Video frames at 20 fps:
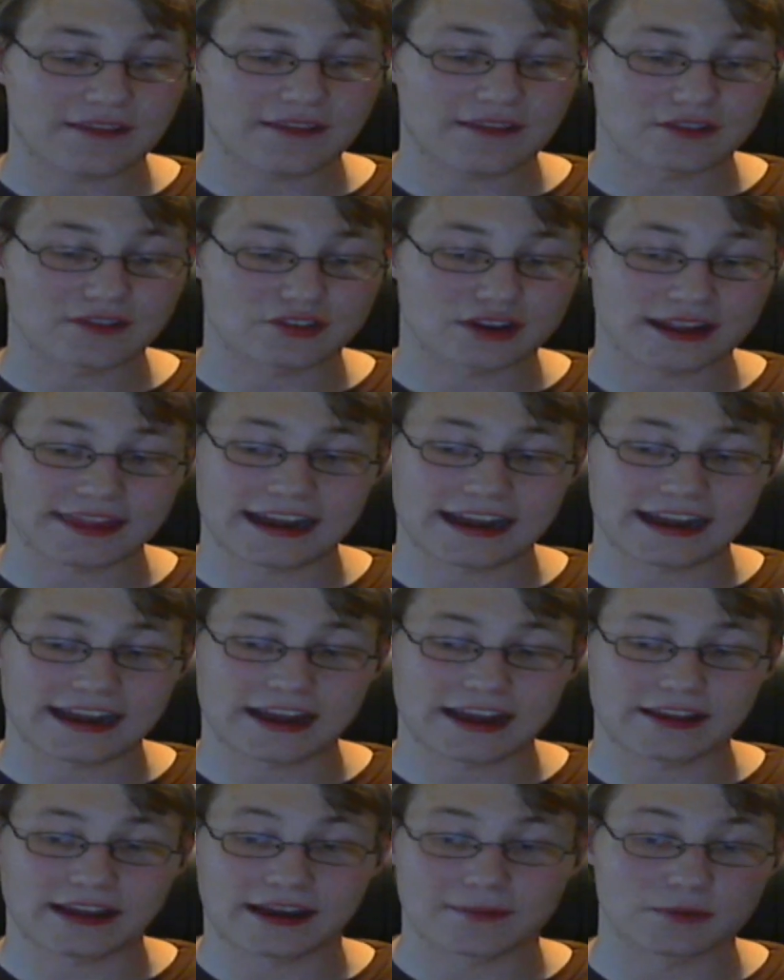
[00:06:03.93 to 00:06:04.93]
And I haven't
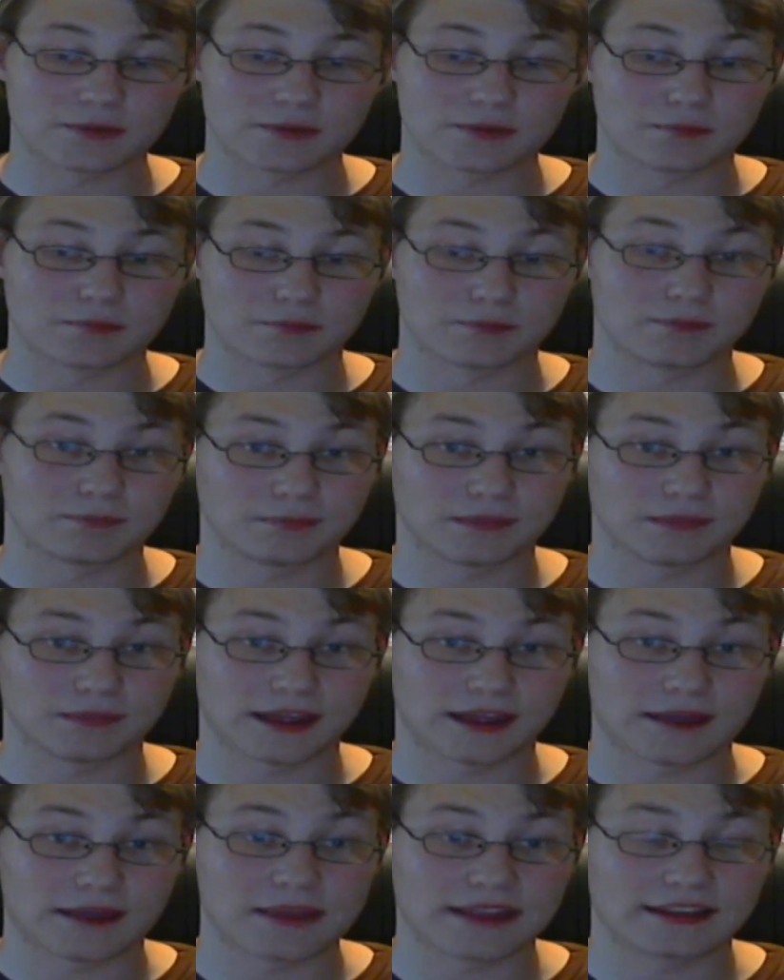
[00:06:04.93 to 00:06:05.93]
tried that out yet.
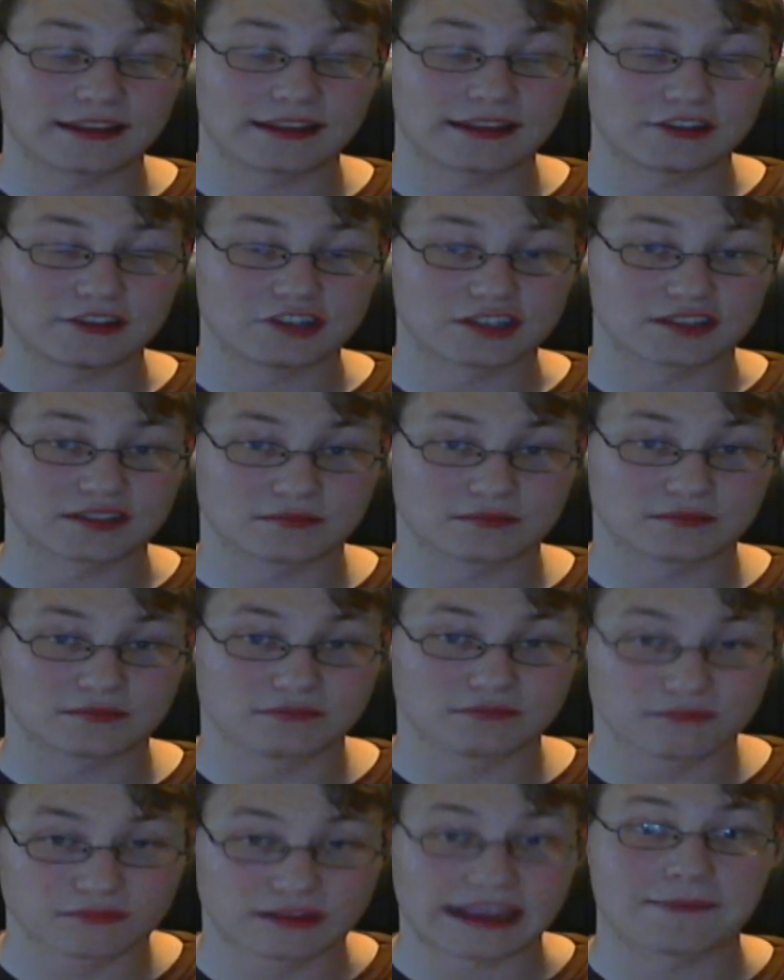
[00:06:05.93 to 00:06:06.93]
I mainly
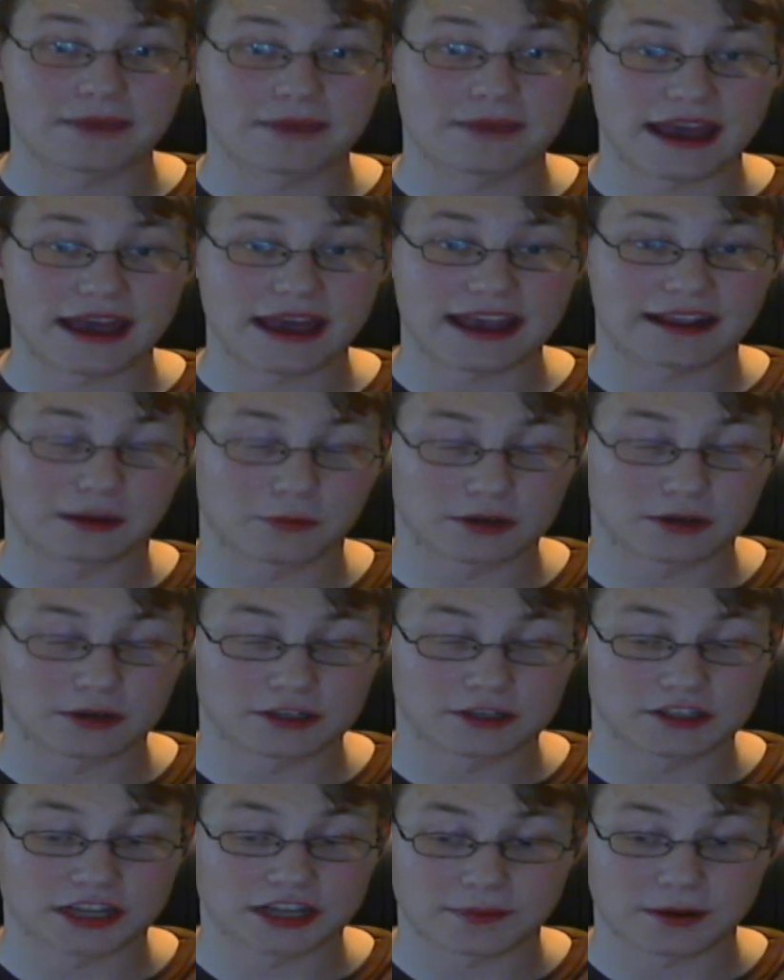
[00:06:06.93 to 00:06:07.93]
just came
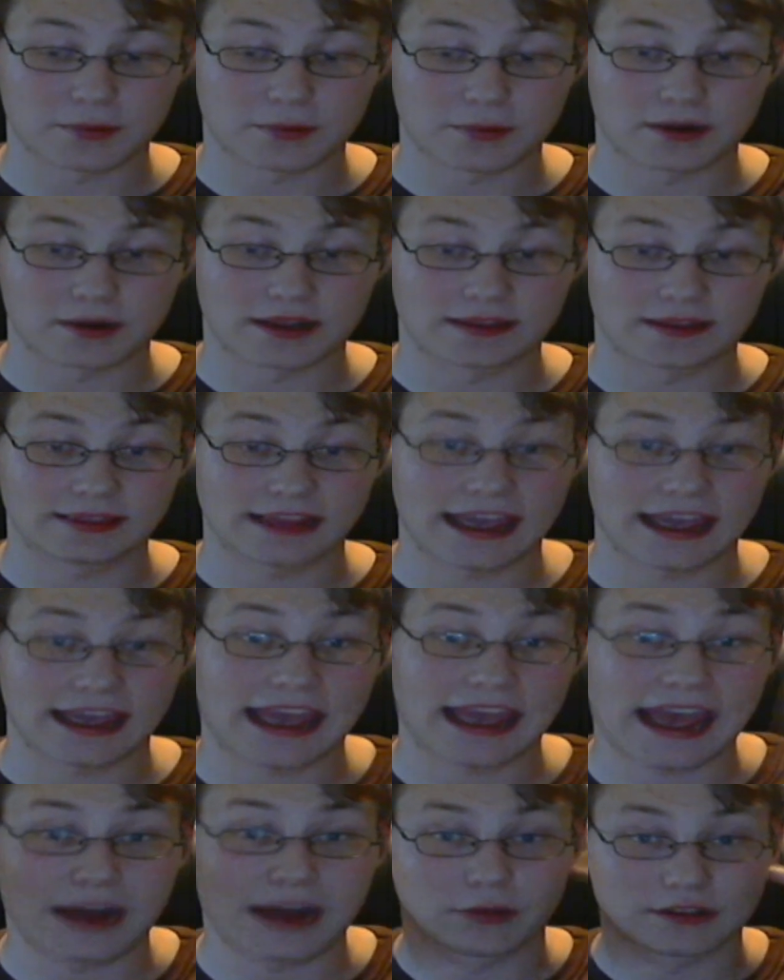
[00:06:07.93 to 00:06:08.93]
back and I wanted to talk about what
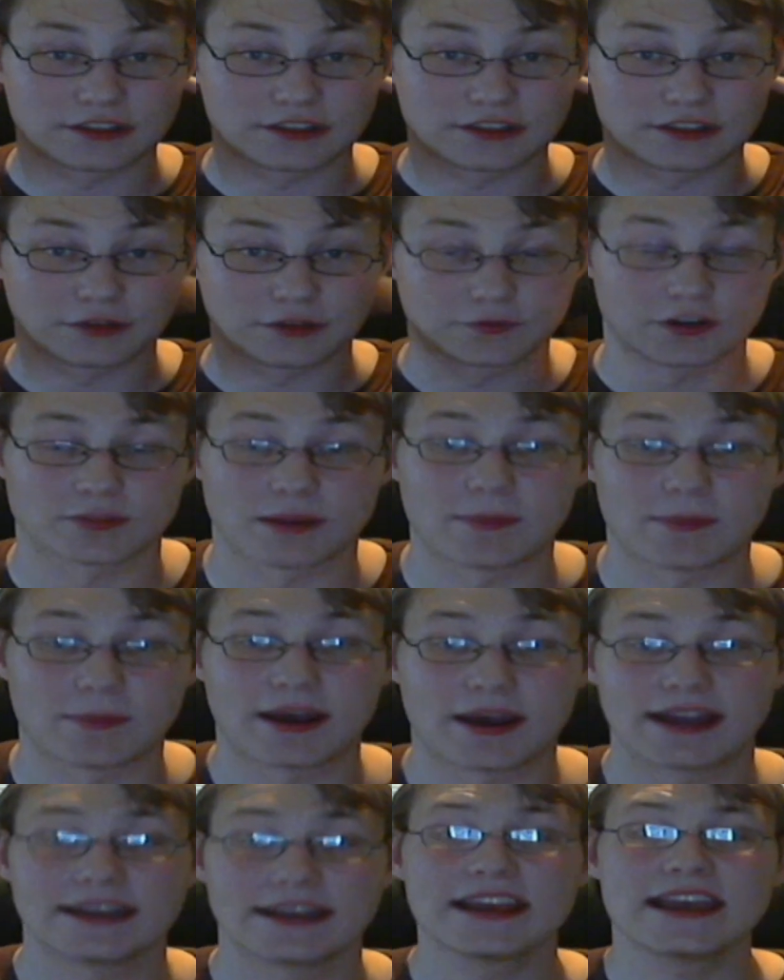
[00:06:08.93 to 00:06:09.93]
I had while it's still
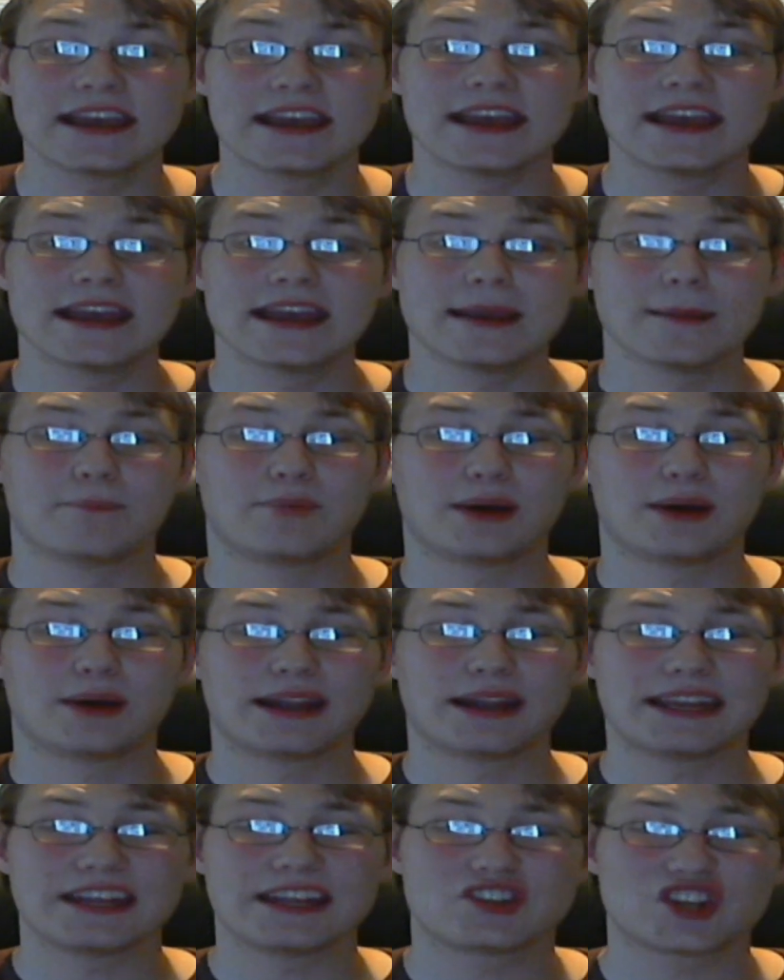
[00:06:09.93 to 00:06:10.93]
fresh in my mind.
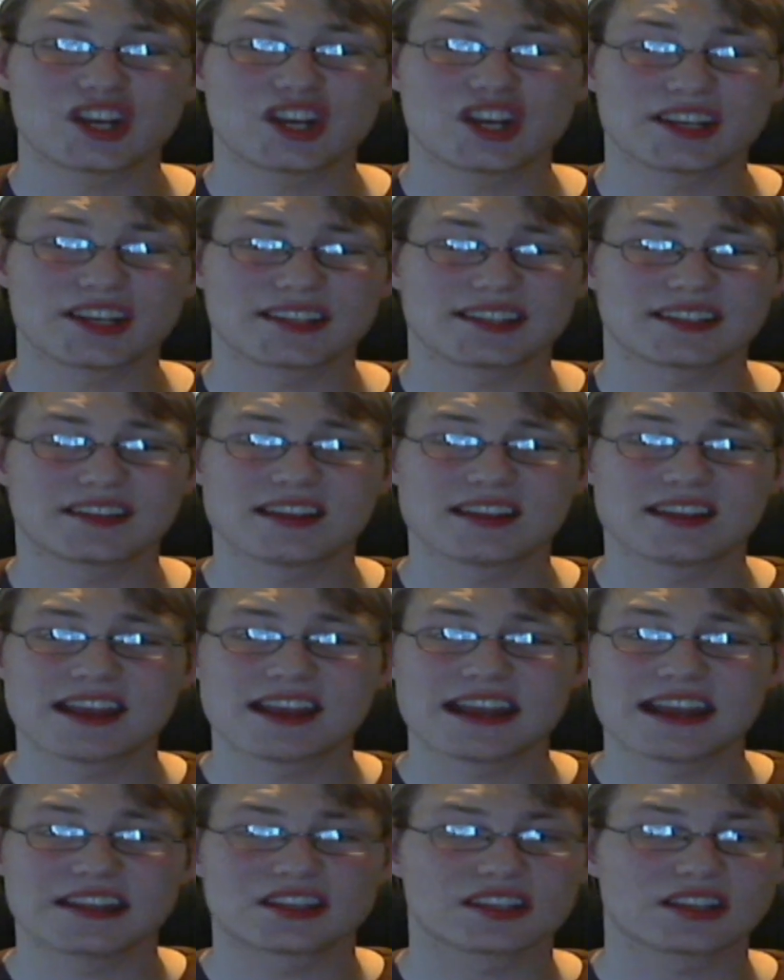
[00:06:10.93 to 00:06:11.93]
But
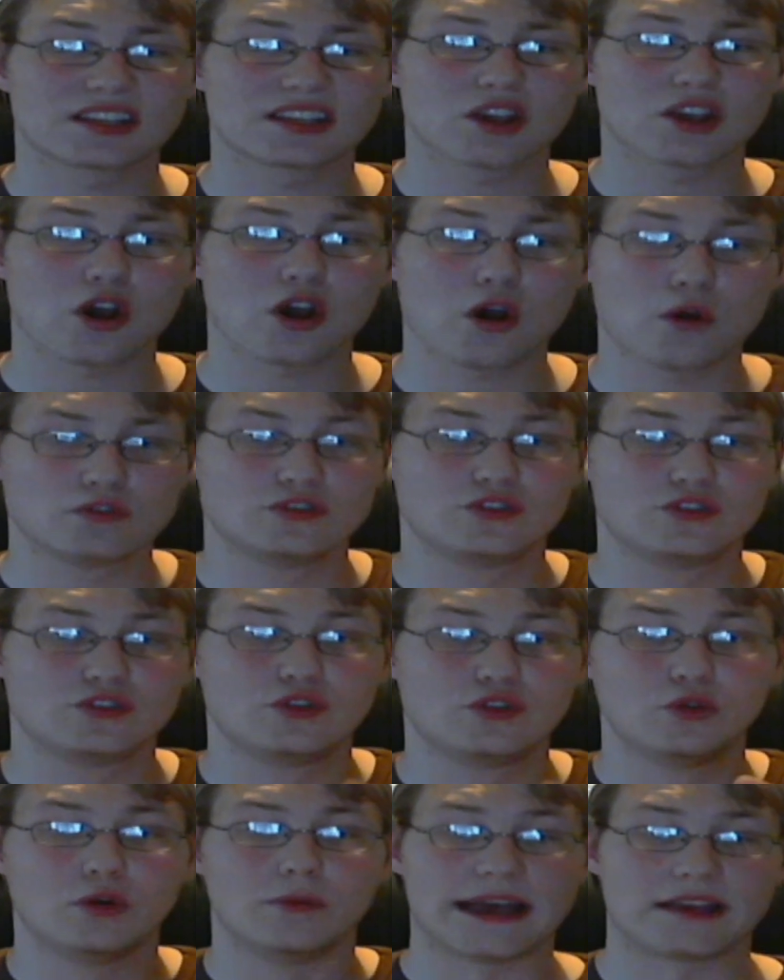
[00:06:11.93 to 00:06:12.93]
it's
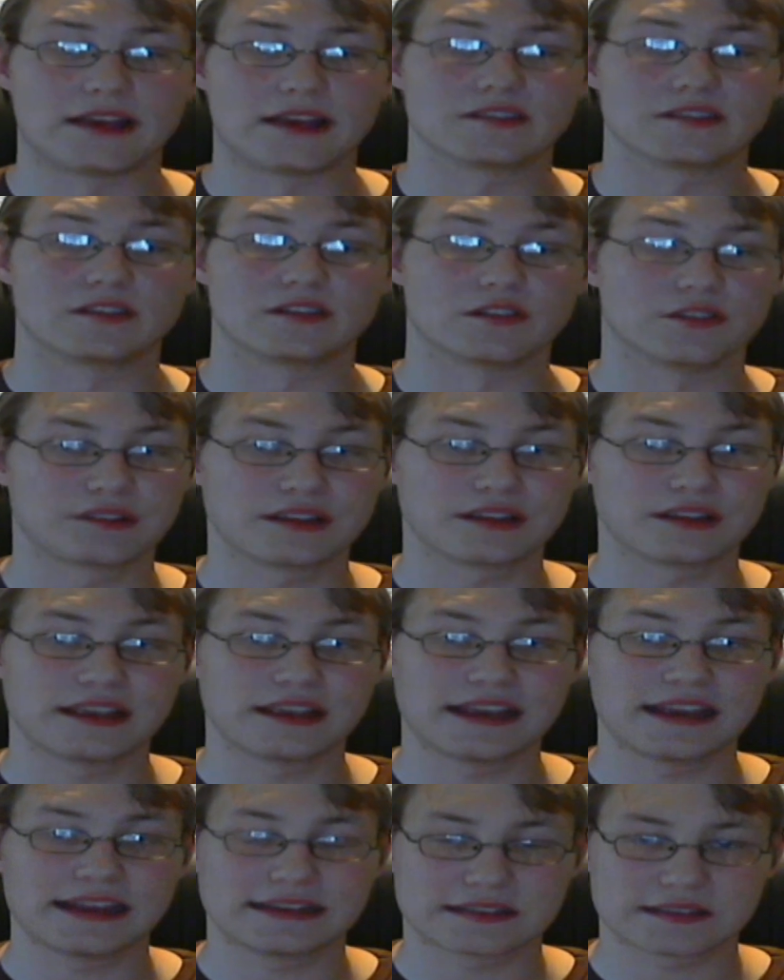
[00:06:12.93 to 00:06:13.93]
so Duel
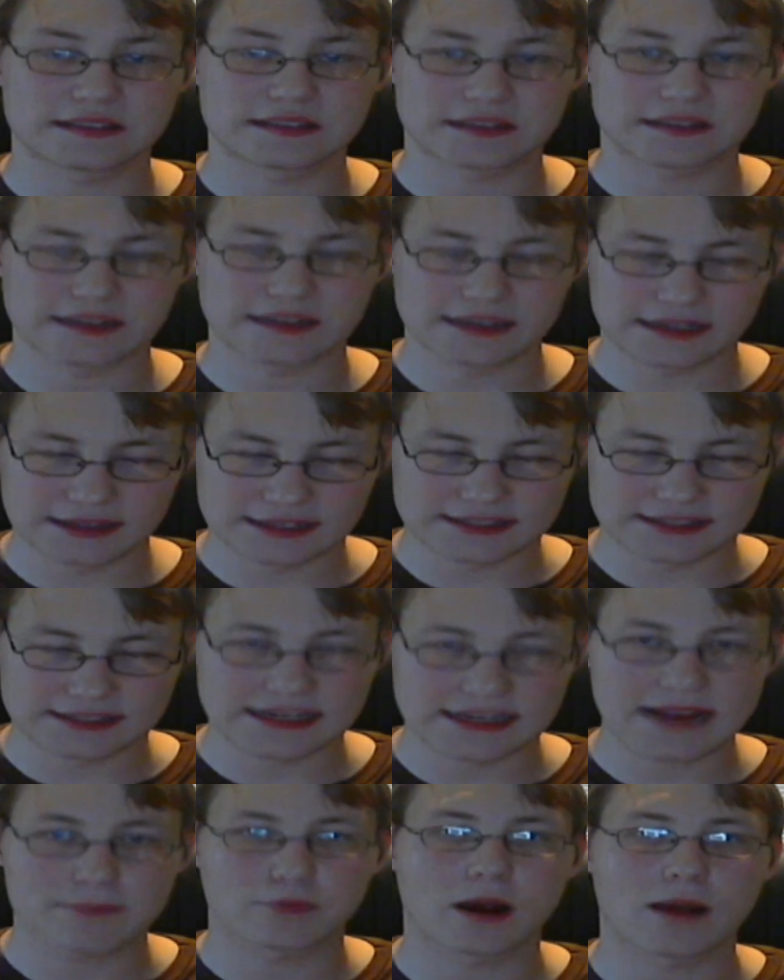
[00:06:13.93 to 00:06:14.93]
Masters. It's
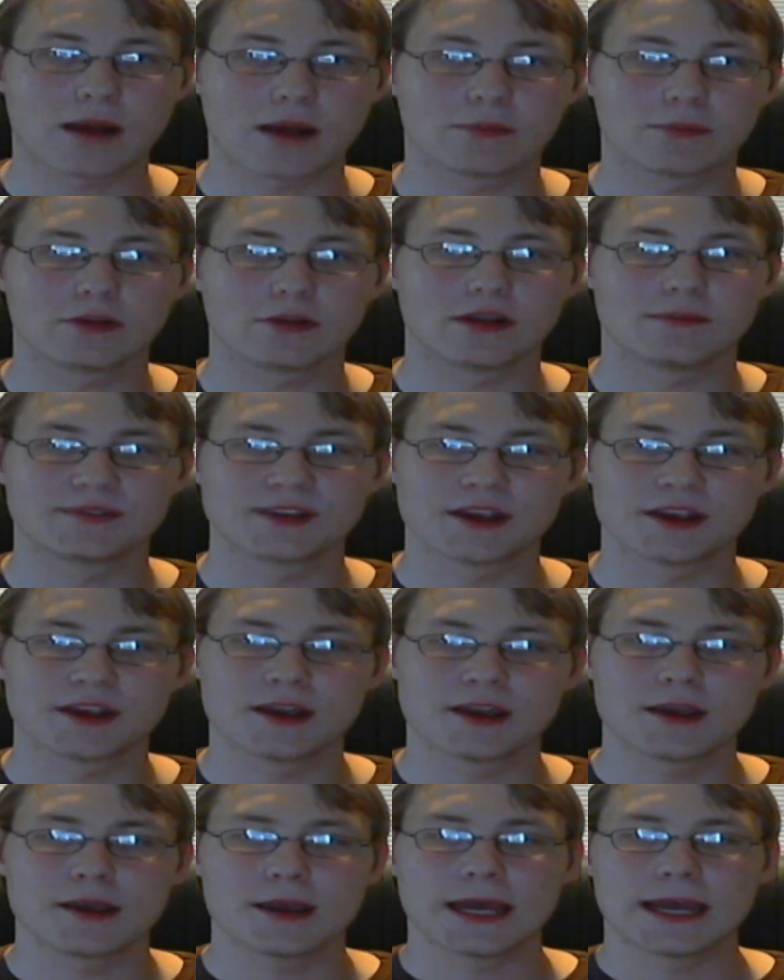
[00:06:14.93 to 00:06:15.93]
the same
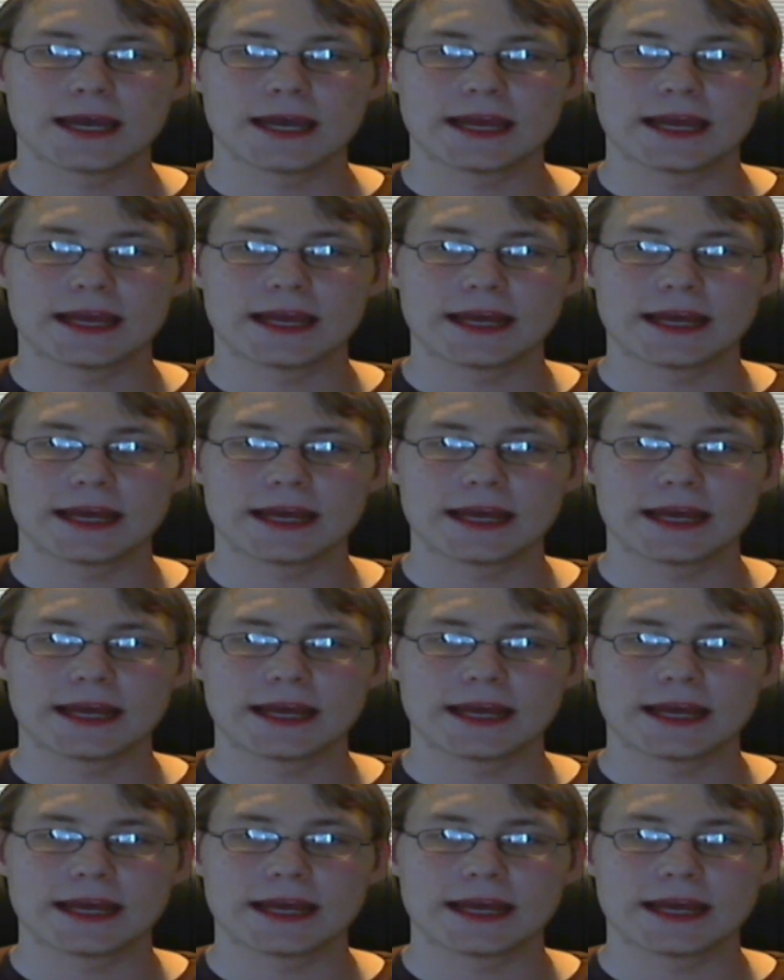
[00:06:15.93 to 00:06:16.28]
problems.